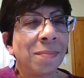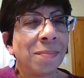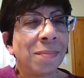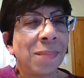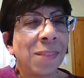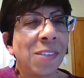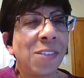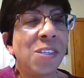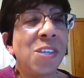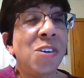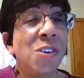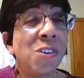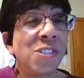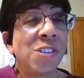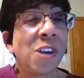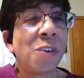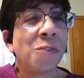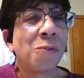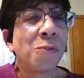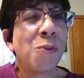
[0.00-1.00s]
See
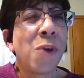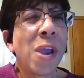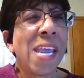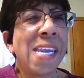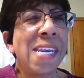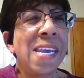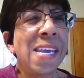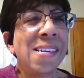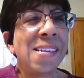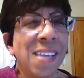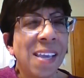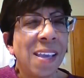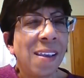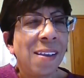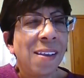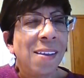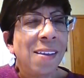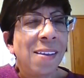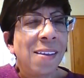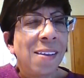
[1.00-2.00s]
yourself radiant
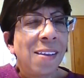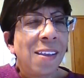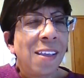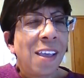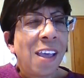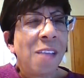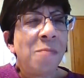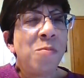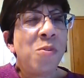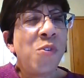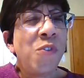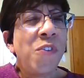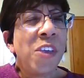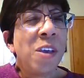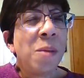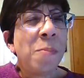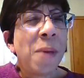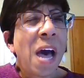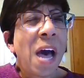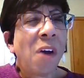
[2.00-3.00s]
and moving
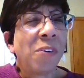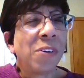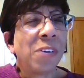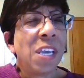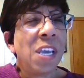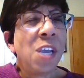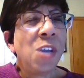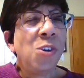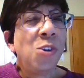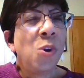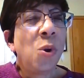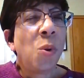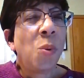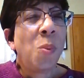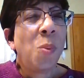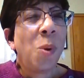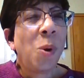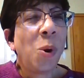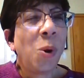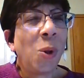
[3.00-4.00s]
about in your
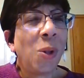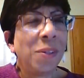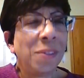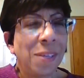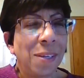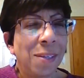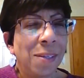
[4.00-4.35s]
world,